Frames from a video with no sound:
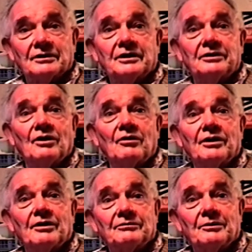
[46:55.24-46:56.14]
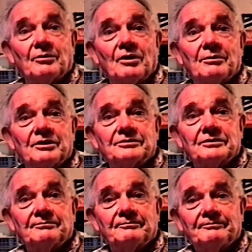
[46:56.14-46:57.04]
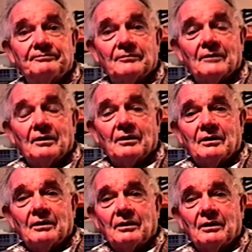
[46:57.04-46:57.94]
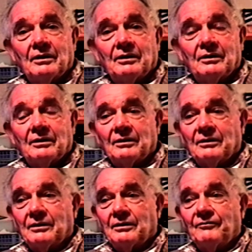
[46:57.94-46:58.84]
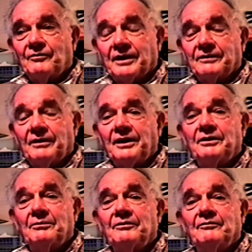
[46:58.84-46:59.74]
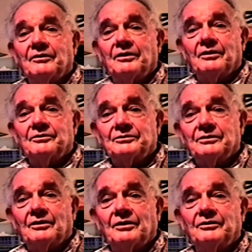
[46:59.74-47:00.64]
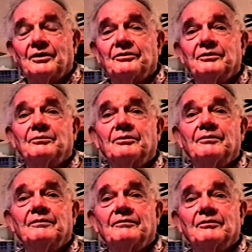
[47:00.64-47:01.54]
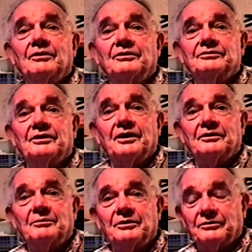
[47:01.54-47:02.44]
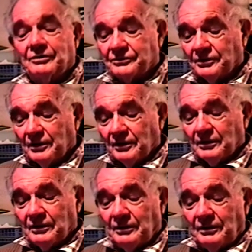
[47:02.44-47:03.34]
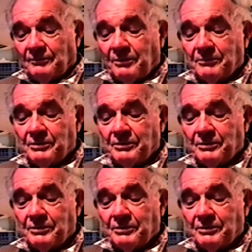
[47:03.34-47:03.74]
Keith Holyoake, the Prime Minister. And in fact, if it hadn't been for those, I don't think we'd have ever got it started, because big